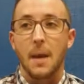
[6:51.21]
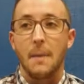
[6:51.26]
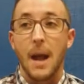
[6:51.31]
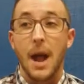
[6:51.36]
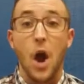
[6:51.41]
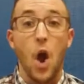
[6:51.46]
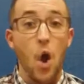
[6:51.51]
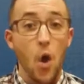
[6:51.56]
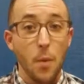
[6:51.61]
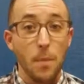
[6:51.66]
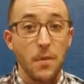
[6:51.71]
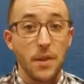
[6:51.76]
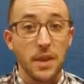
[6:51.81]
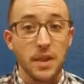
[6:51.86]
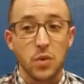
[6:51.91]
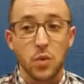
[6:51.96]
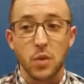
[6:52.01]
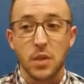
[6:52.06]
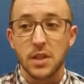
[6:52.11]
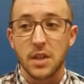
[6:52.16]
I hope
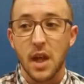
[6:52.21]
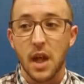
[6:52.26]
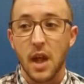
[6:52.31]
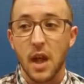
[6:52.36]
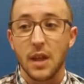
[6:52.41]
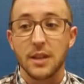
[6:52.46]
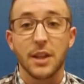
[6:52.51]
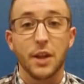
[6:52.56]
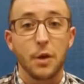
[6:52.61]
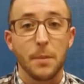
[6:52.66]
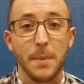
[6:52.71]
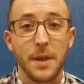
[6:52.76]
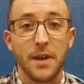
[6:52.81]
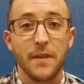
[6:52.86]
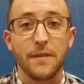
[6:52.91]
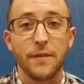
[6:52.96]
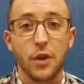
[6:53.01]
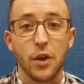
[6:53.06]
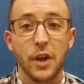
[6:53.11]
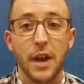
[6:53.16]
this was a little bit
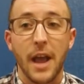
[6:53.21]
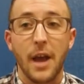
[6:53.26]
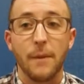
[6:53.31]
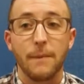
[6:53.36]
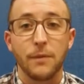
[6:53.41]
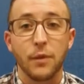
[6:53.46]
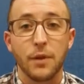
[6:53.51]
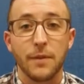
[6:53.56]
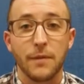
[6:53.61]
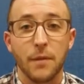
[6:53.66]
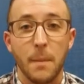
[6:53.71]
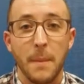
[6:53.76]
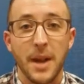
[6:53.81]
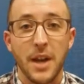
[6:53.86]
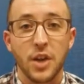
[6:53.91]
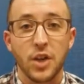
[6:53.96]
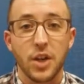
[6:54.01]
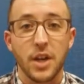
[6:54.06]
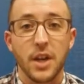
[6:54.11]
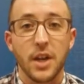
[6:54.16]
of good, helpful
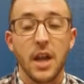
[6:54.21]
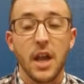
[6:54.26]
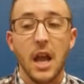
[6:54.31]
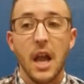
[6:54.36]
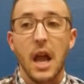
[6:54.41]
information.